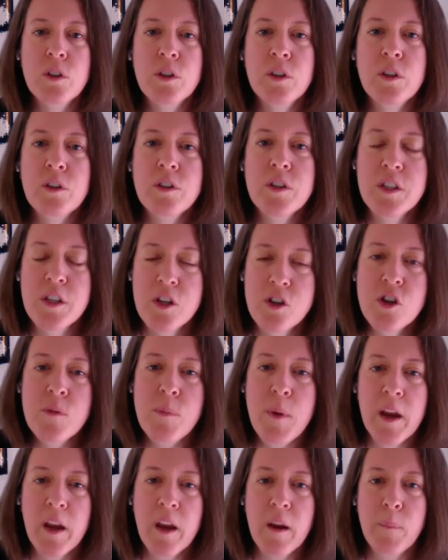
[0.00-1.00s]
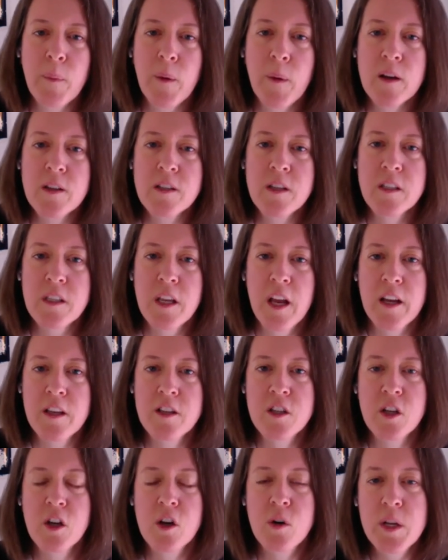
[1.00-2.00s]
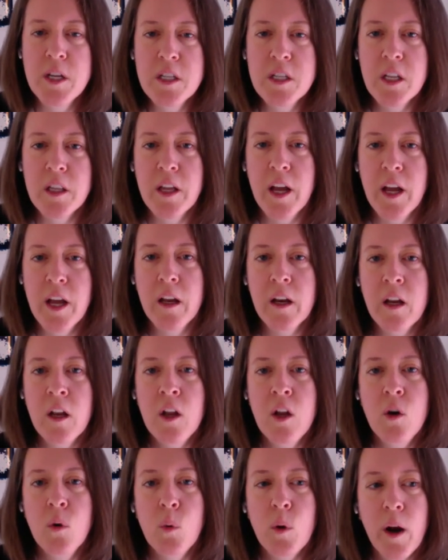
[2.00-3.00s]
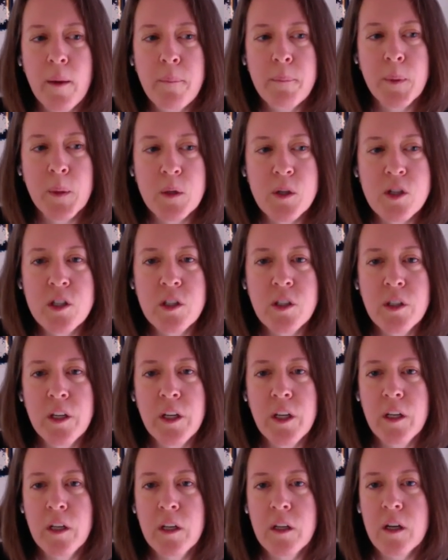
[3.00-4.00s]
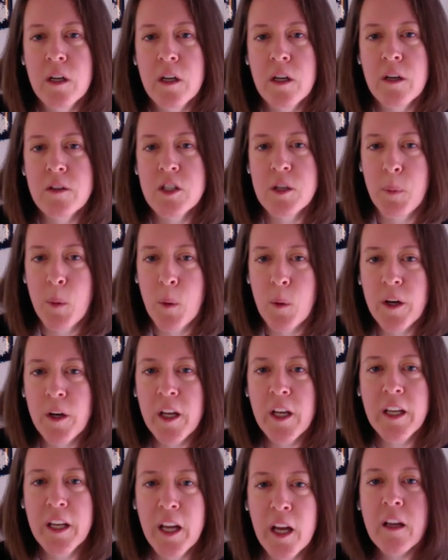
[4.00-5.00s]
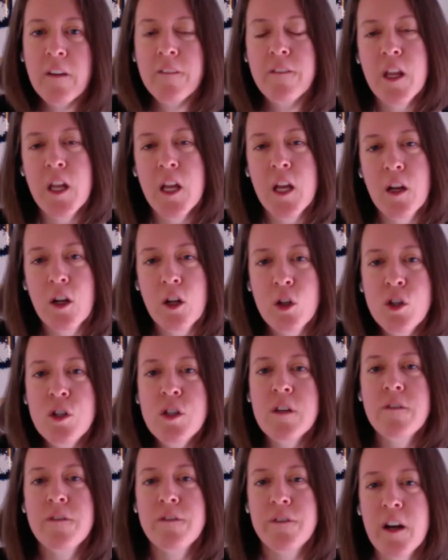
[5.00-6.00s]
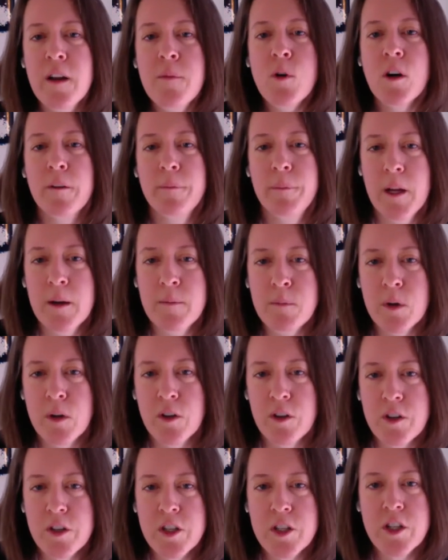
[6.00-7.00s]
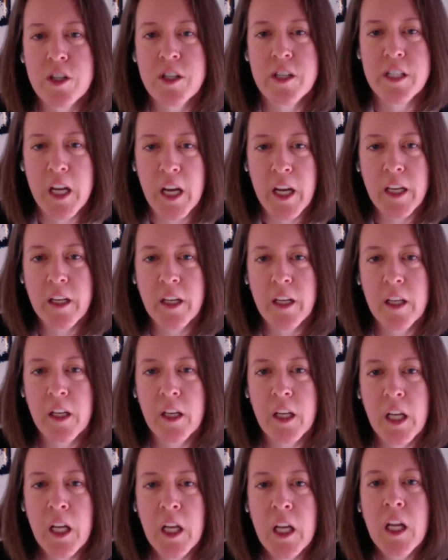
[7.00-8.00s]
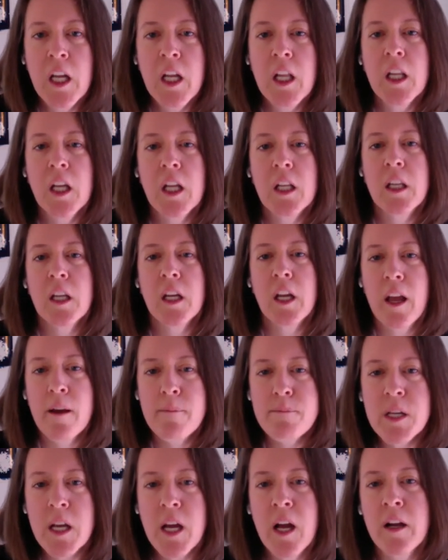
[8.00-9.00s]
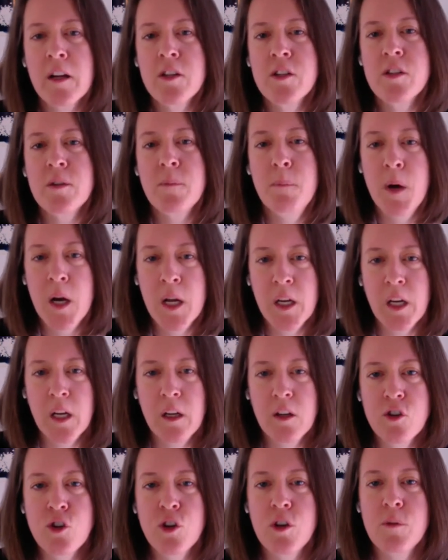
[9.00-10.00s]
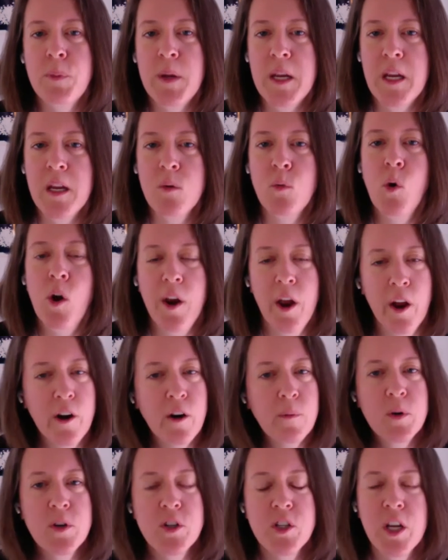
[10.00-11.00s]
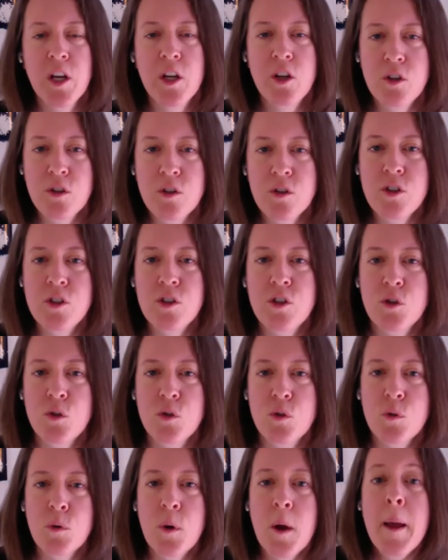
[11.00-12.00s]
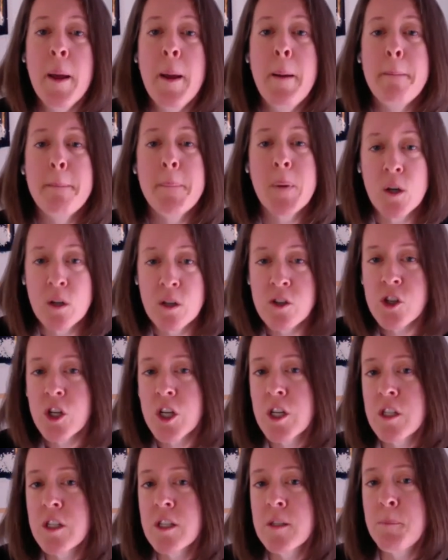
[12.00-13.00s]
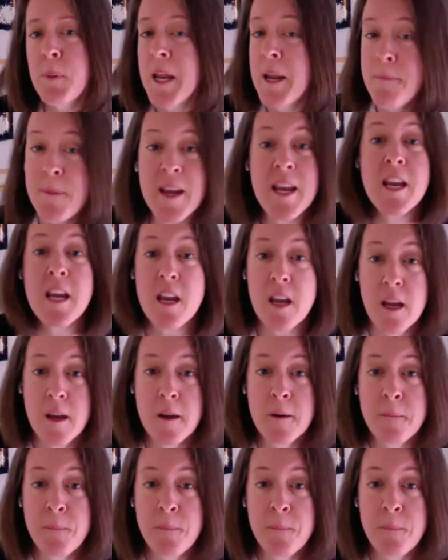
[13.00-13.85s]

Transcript: uh, decision making process that has to go into that. Would I personally uh, support it? Yeah, if the inclusive framework members decided that the GEP tax money should be 100% used to purchase PPE